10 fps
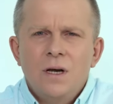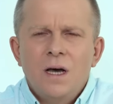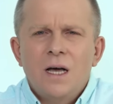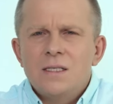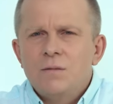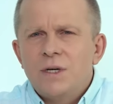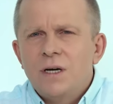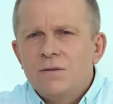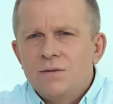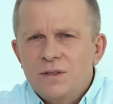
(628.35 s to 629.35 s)
whereas if
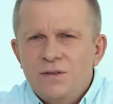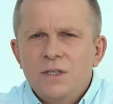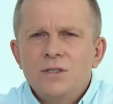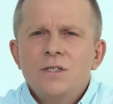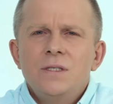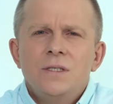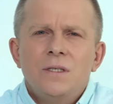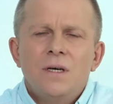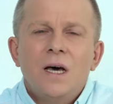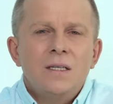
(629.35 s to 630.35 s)
you take two
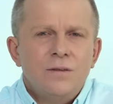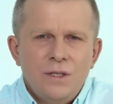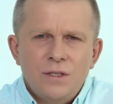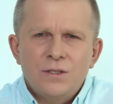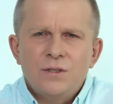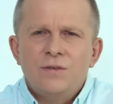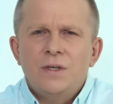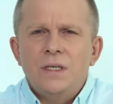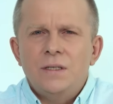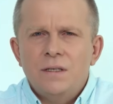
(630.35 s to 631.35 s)
lives, you will be twice
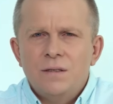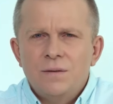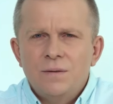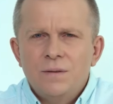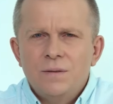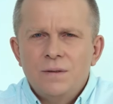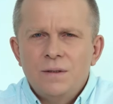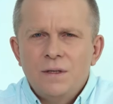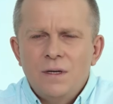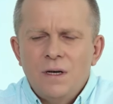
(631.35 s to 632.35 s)
responsible for
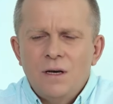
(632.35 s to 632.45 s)
that.